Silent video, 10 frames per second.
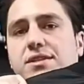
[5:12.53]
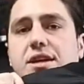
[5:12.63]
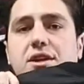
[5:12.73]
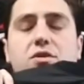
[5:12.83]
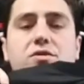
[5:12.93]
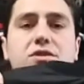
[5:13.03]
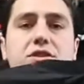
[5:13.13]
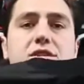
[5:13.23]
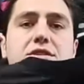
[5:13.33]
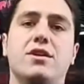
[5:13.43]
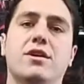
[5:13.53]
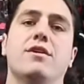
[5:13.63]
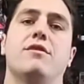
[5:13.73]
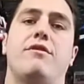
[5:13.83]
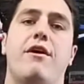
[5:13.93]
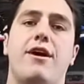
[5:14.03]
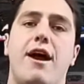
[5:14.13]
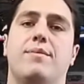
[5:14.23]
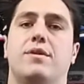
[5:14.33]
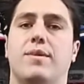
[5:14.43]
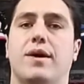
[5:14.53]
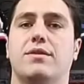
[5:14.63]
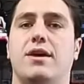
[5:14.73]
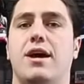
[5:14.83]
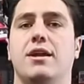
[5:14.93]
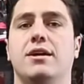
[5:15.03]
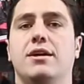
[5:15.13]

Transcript: and heading overseas. Very happy about that.